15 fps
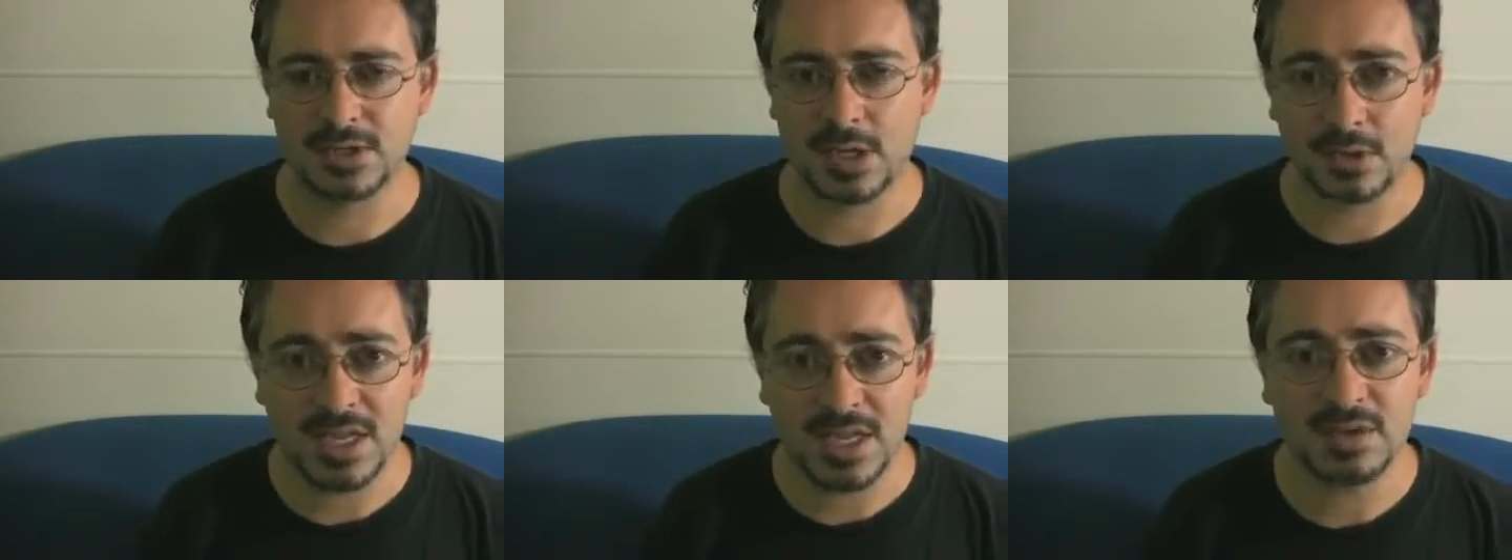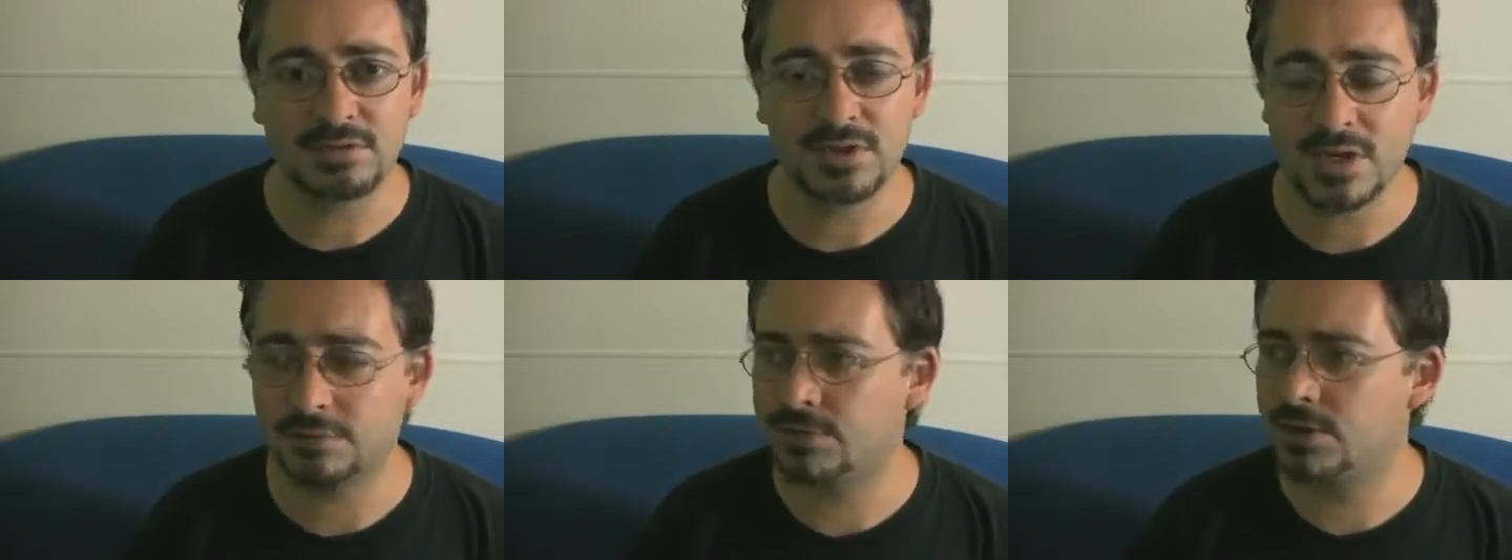so
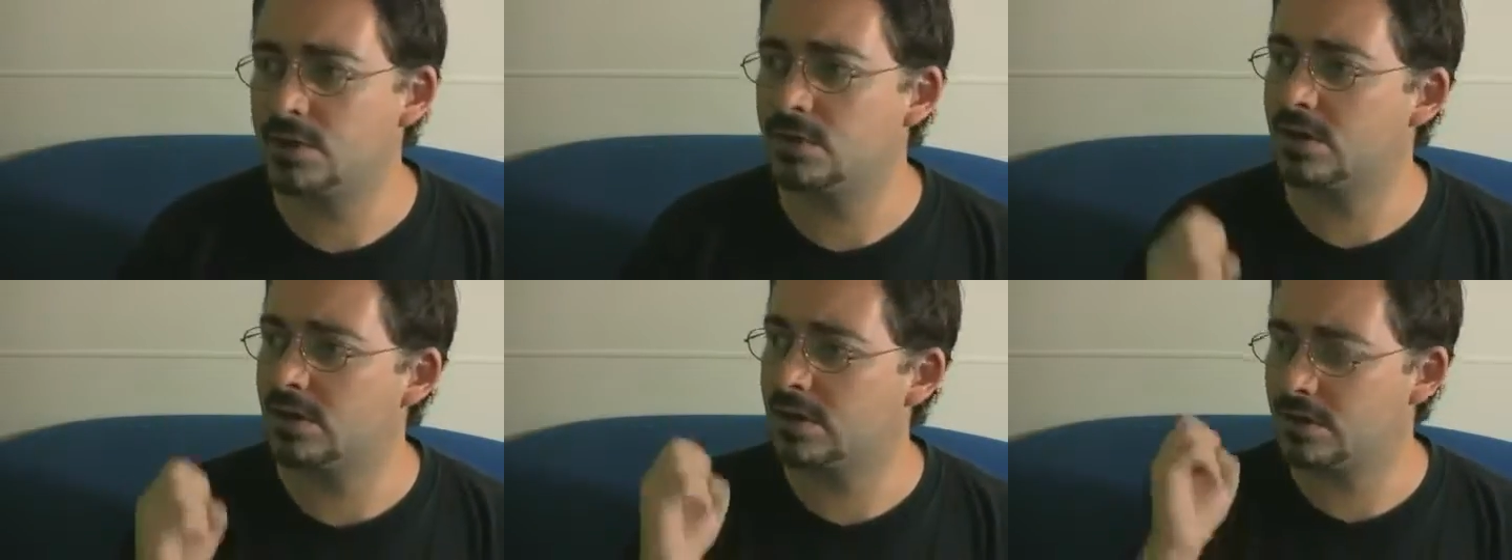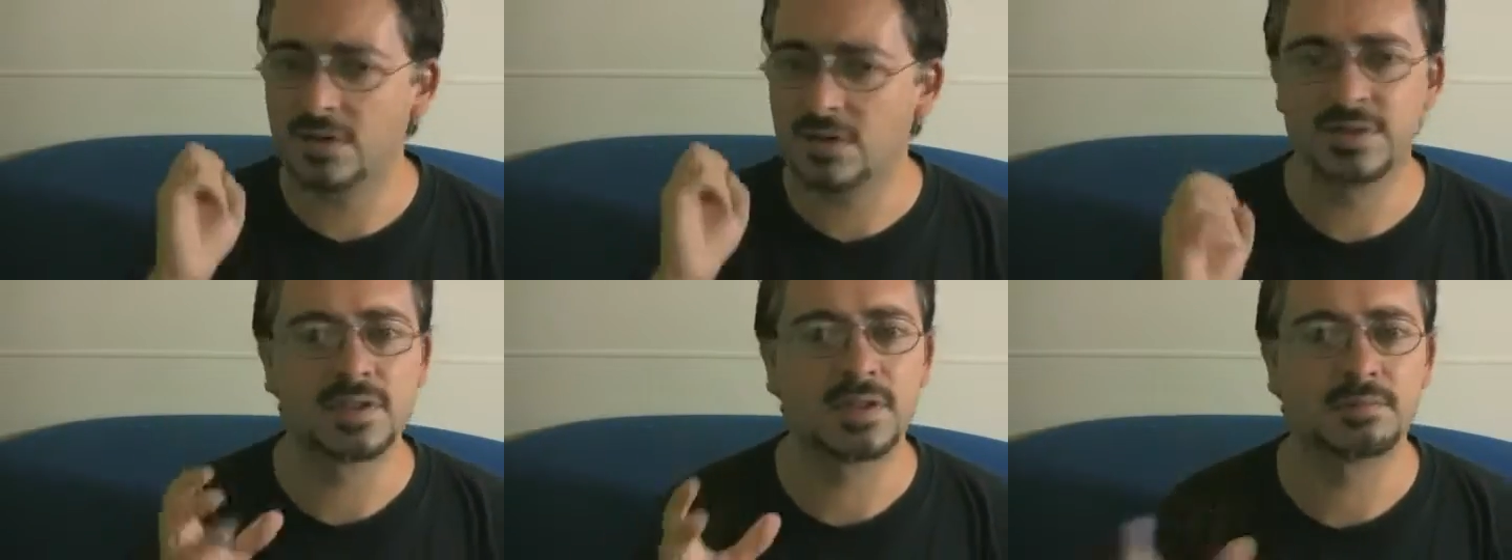even if you were
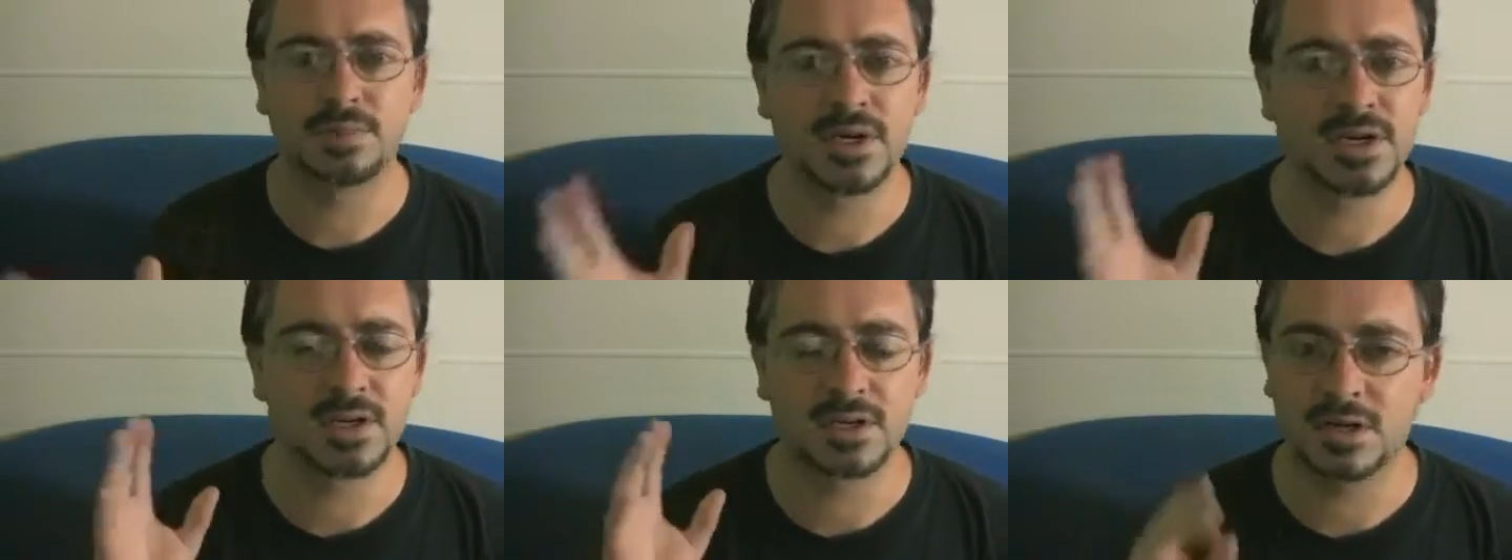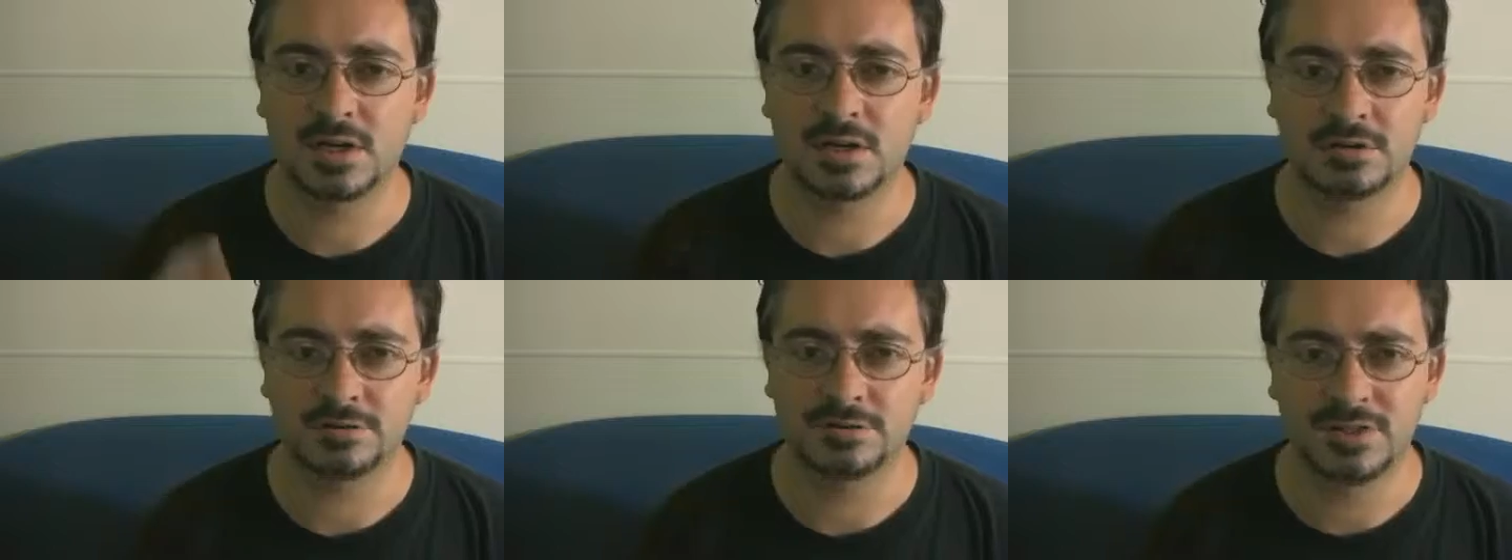on the brink
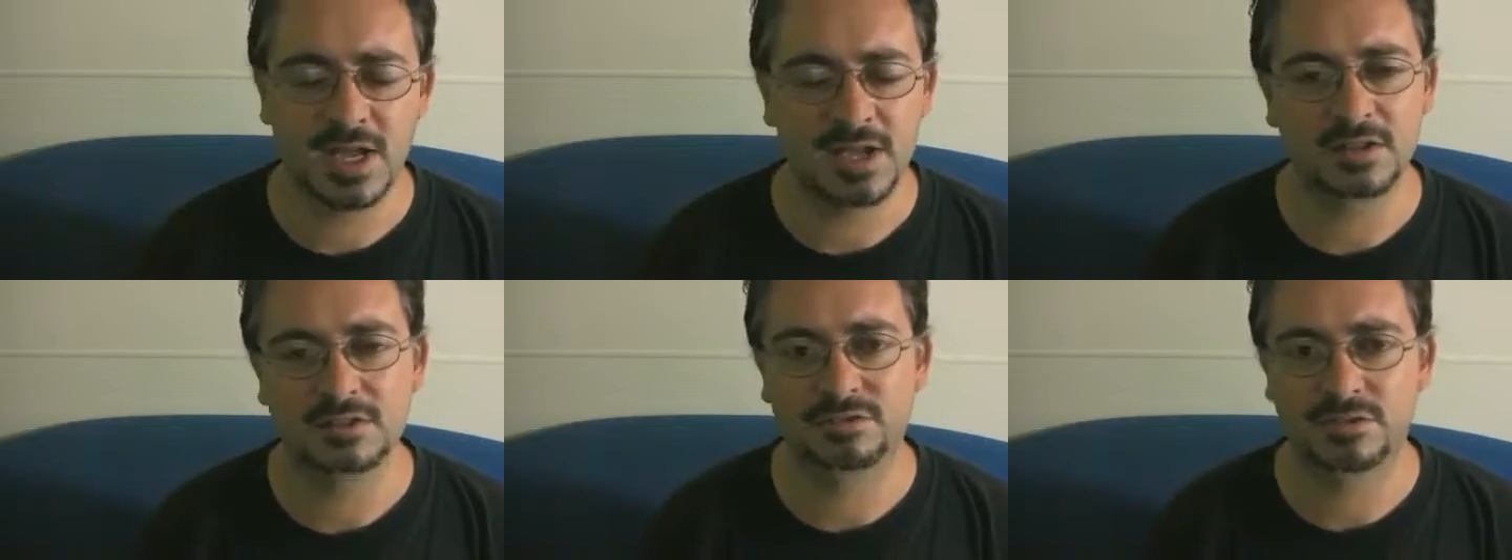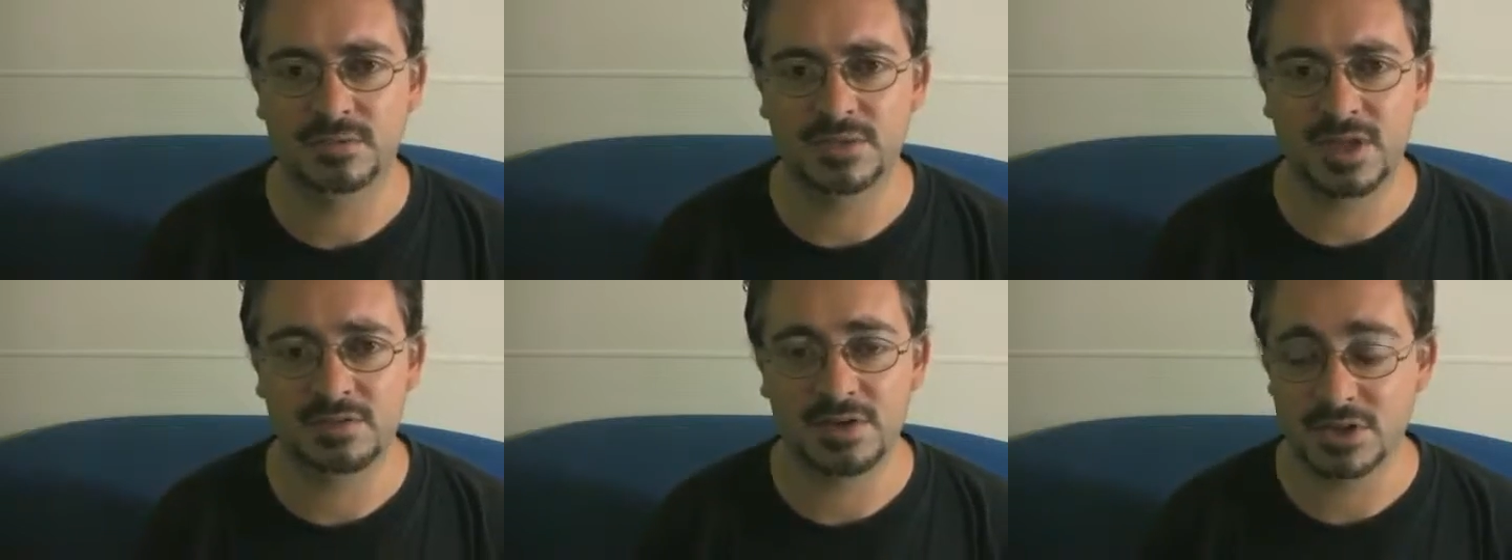of death
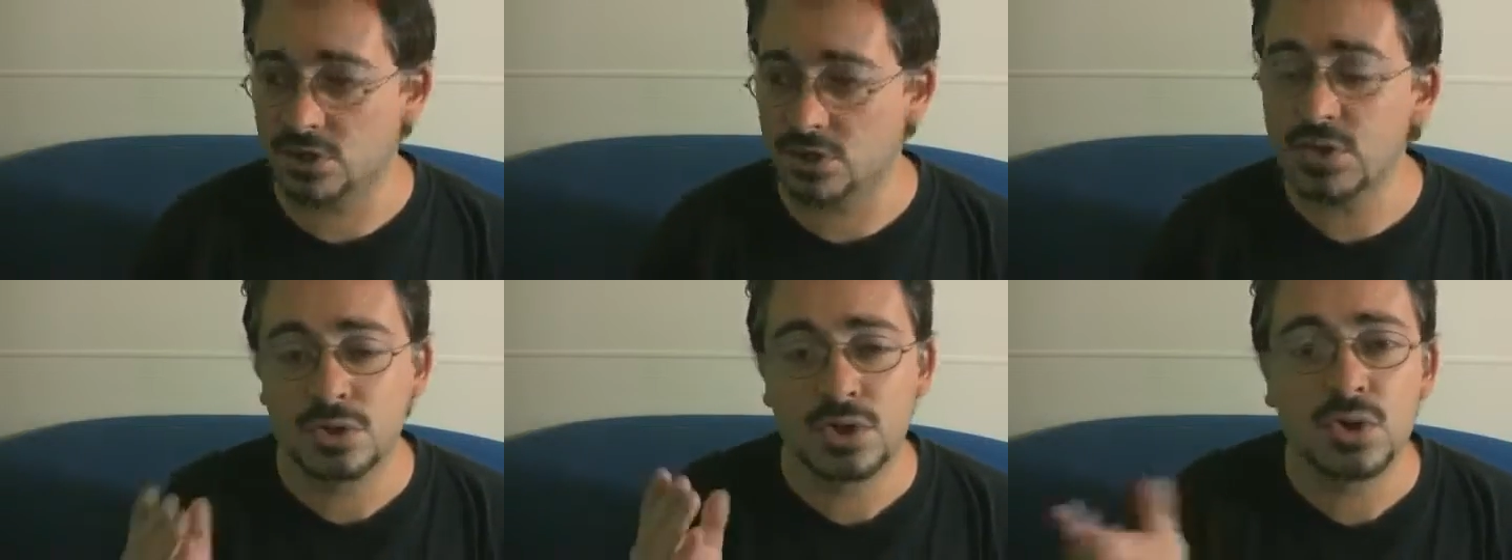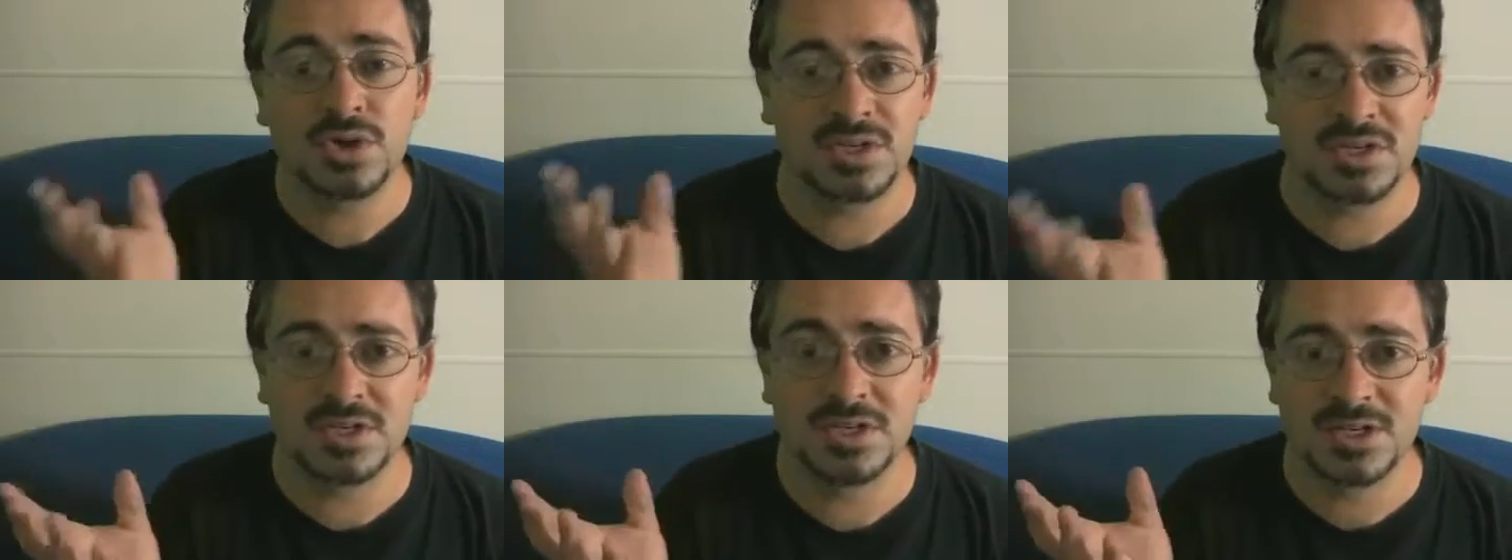from starvation, you
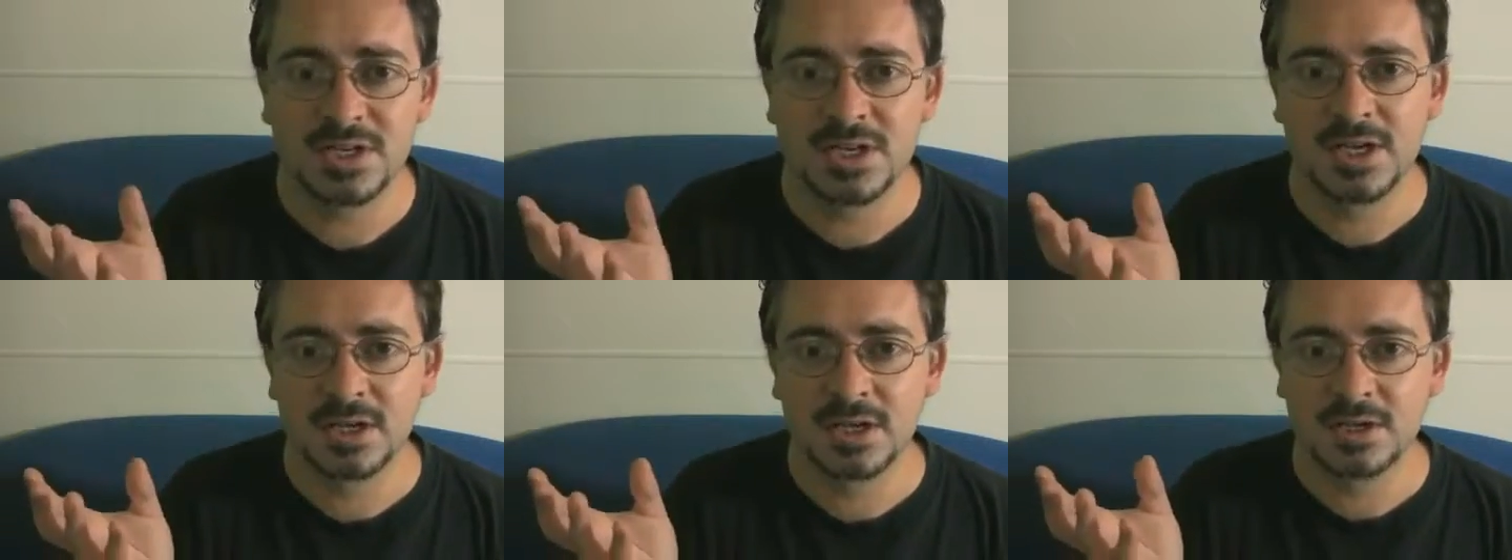couldn't